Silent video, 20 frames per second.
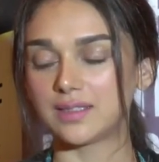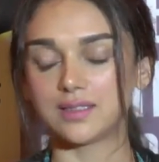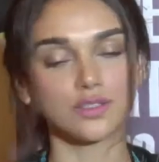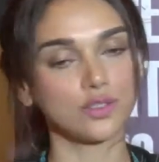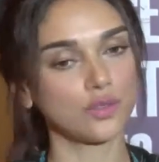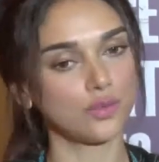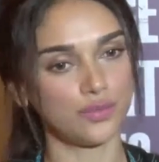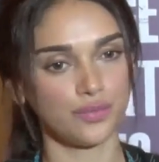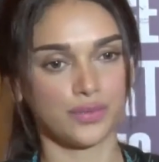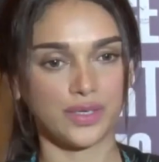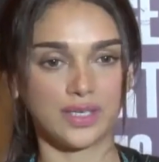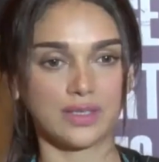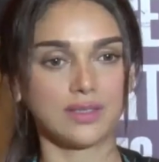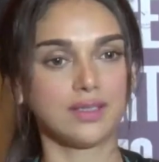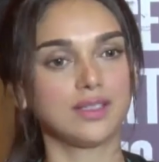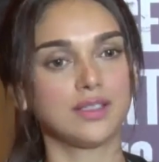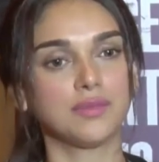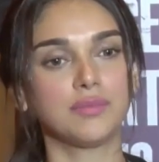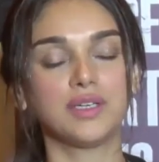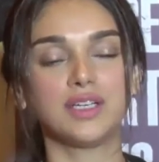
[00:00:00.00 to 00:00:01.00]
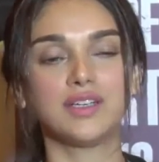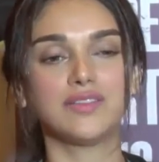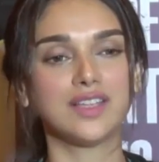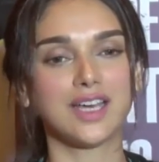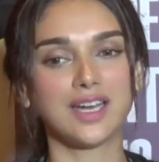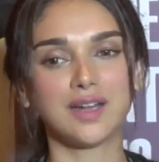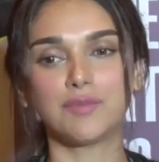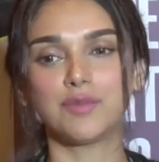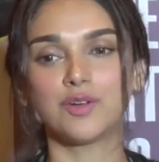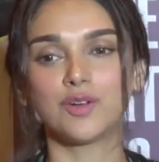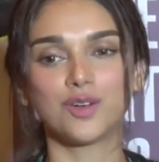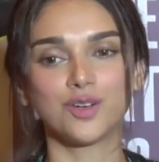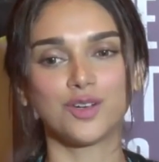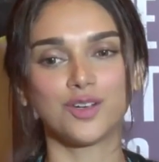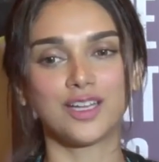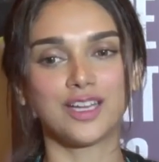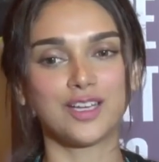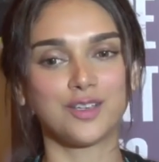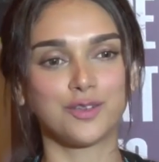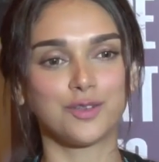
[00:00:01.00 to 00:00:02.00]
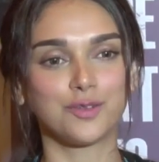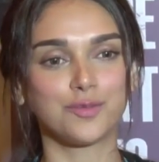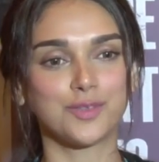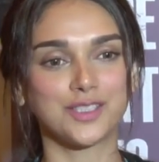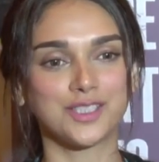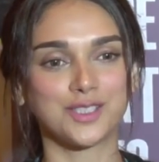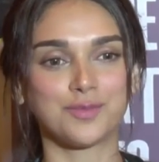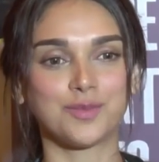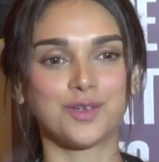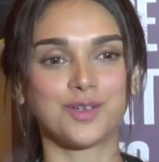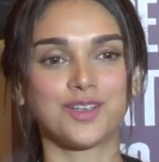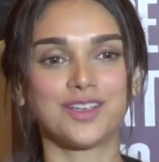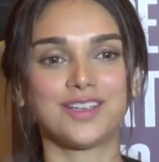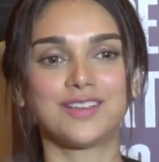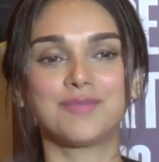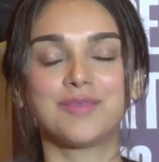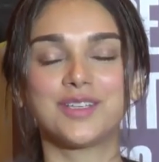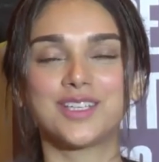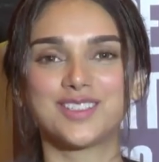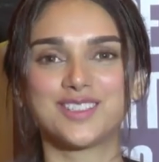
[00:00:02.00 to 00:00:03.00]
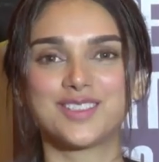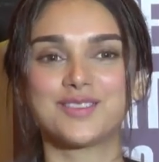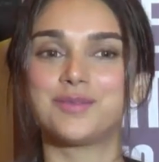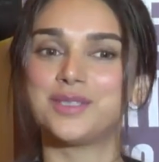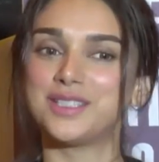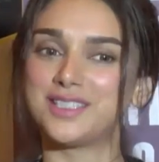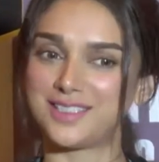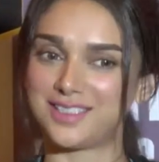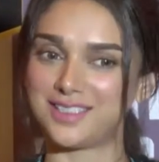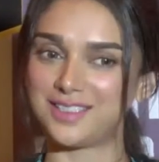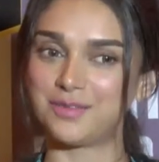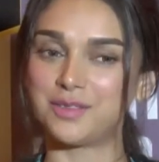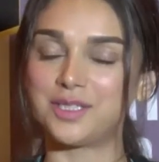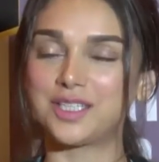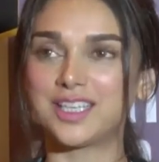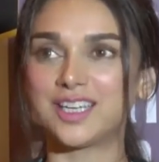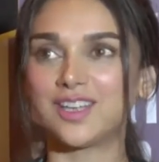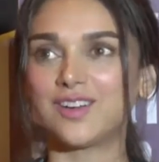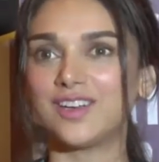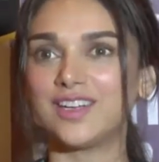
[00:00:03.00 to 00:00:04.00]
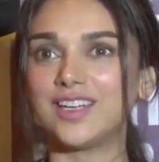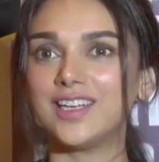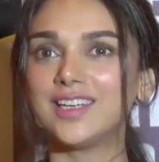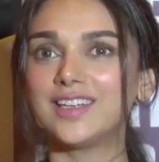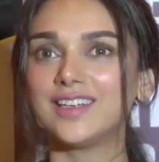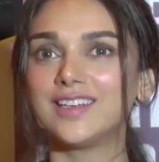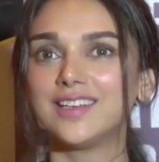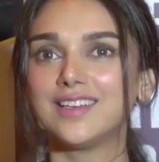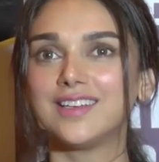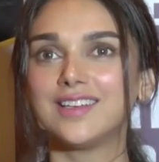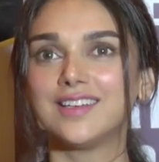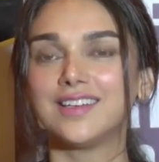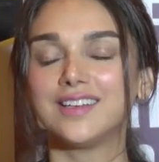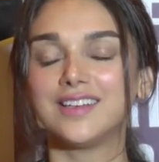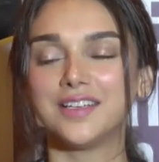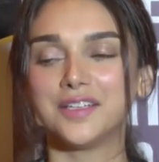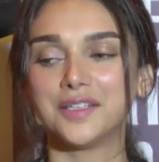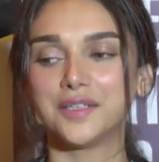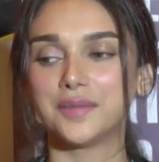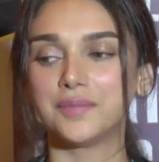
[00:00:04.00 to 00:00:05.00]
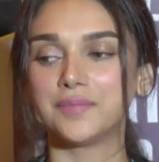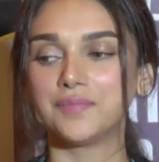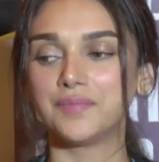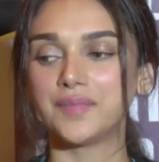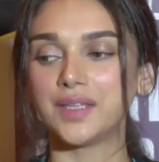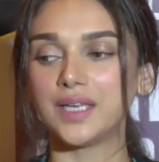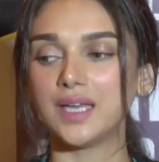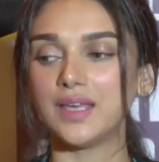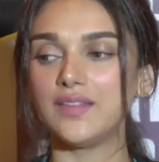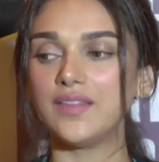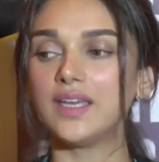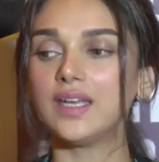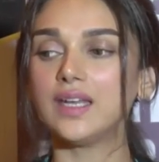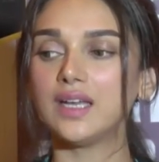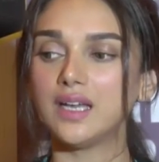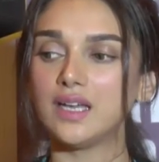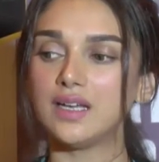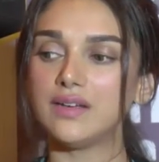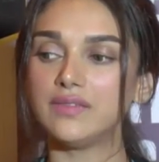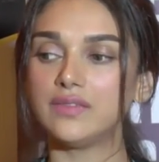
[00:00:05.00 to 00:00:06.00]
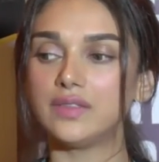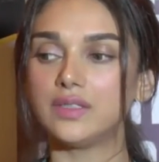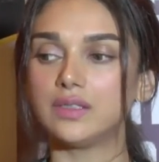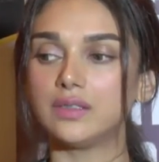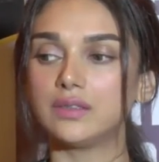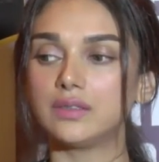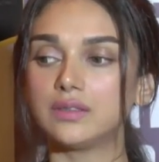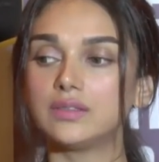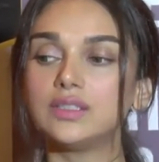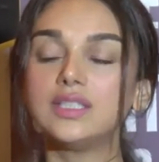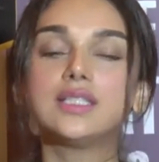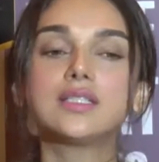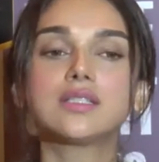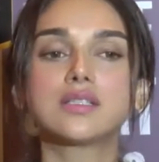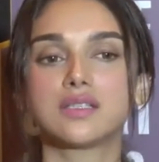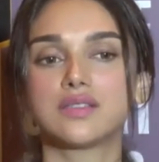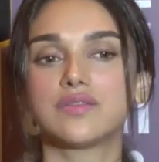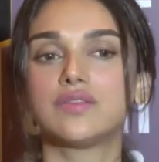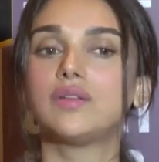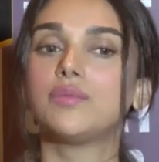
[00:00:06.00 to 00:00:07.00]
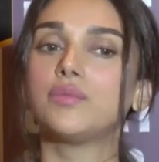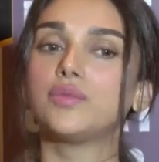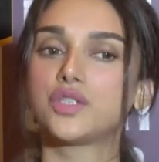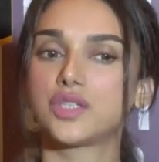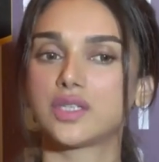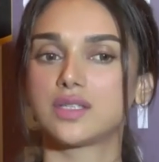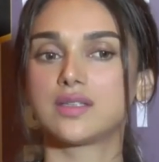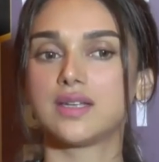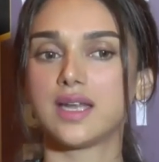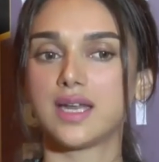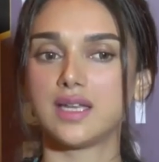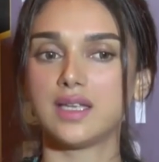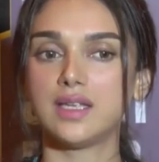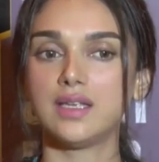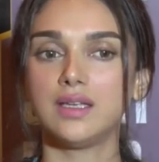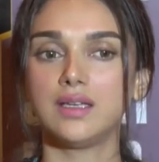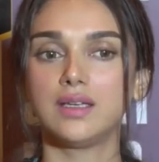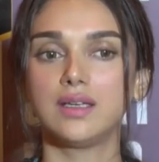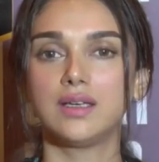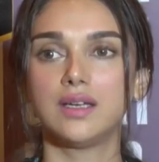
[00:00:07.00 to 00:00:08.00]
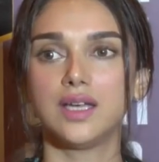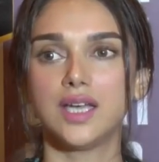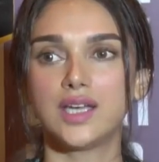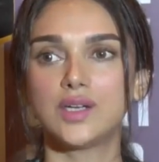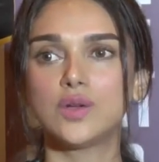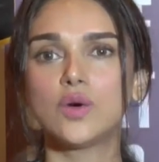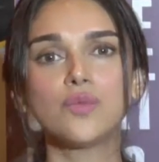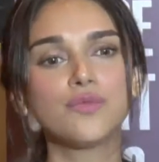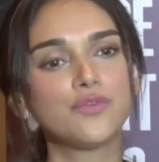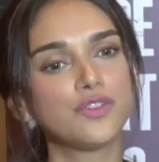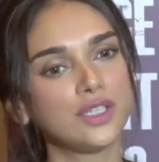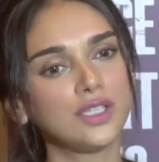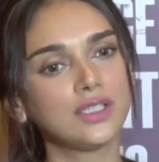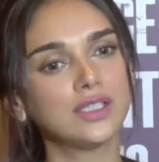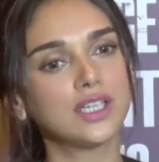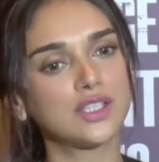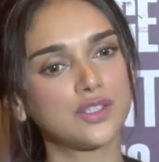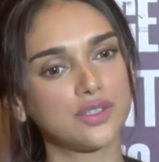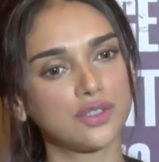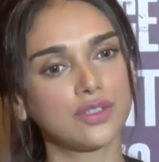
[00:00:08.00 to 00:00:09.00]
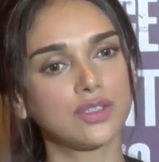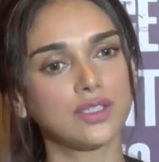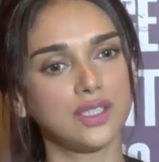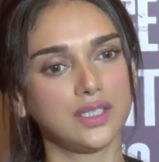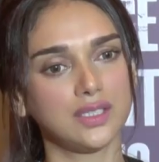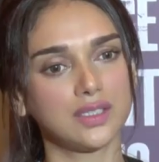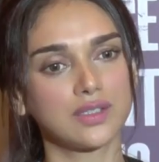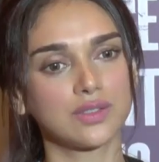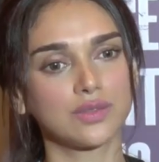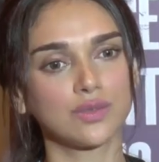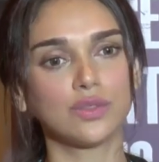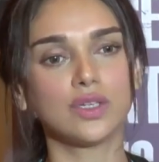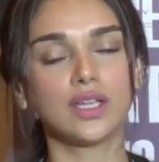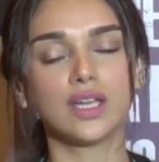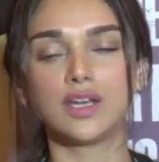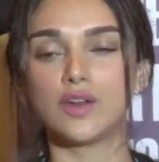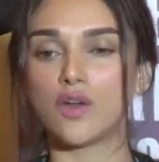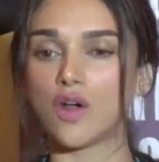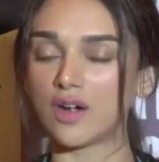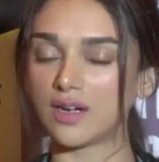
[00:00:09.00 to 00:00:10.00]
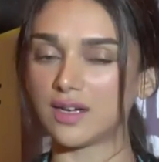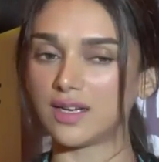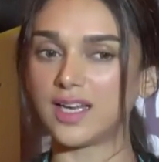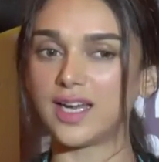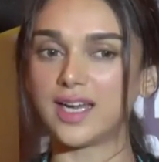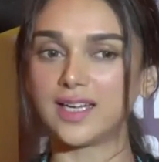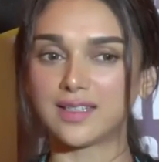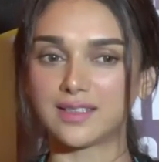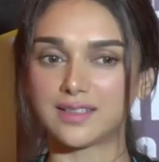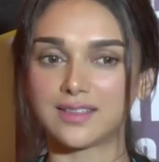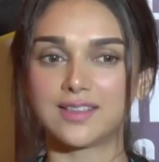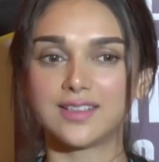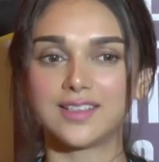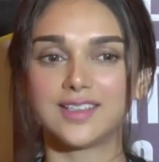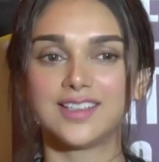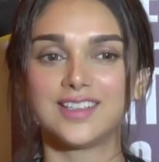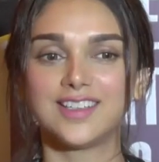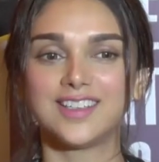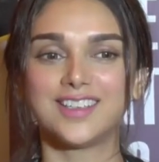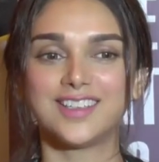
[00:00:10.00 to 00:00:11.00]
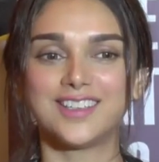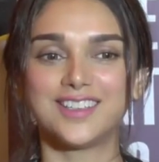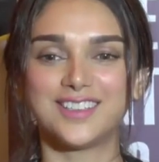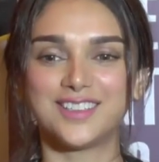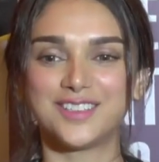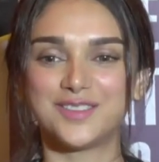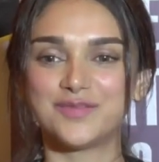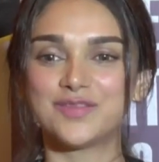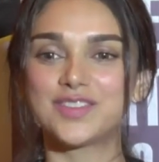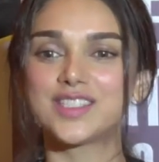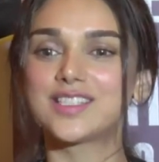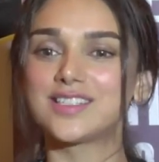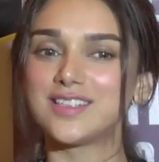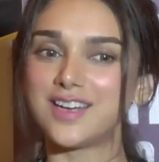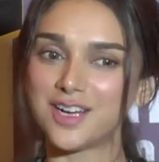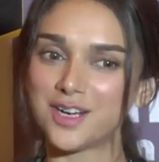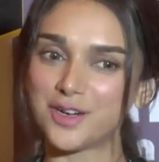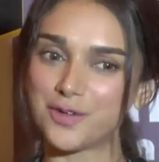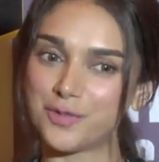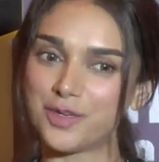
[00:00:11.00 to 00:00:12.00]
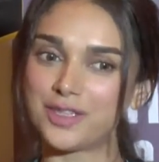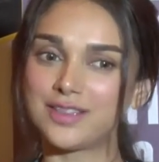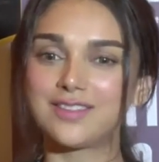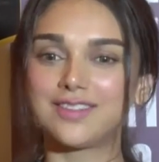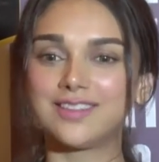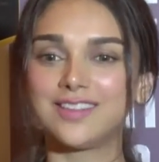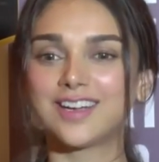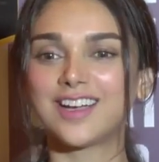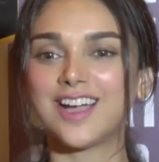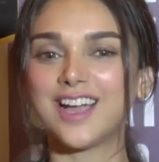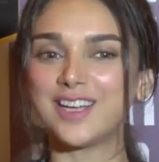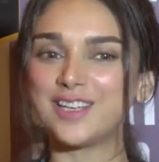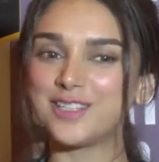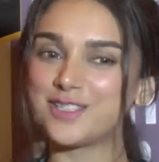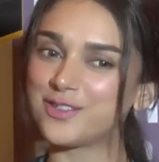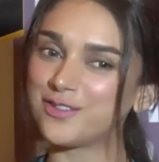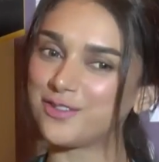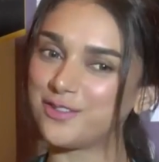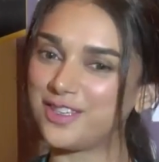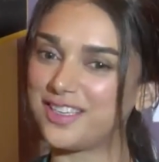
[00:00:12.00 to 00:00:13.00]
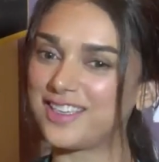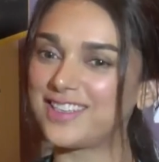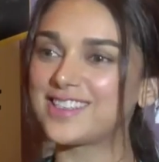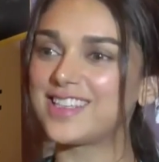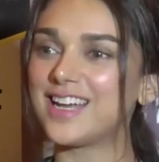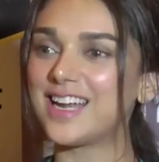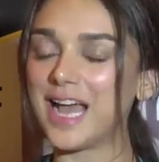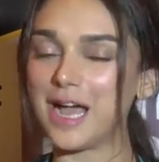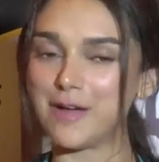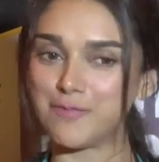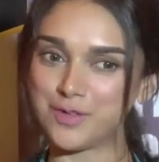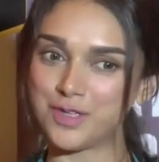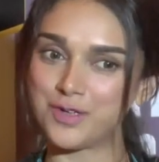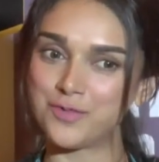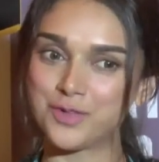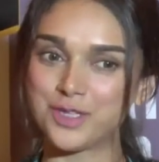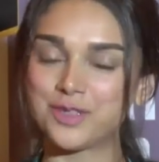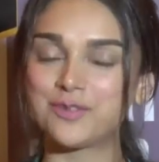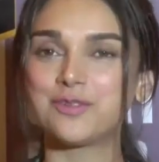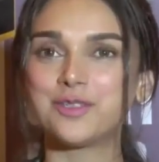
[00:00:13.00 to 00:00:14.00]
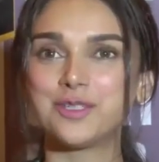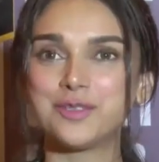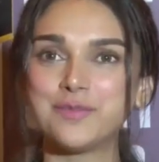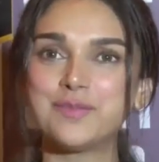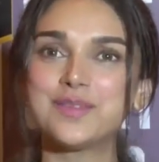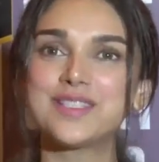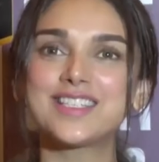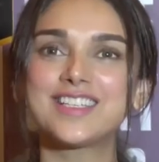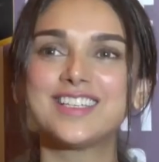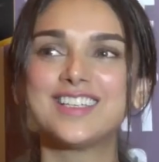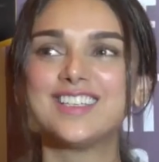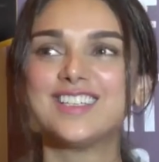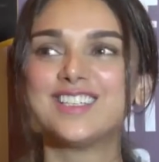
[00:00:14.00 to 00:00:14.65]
So way in the middle of that, I'm not going to tell you too much about it because we're still working on it. And then I have Sudhir Sir's film, which is ready, and hopefully that should release soon and not get stuck with the kinds of things that happen with films.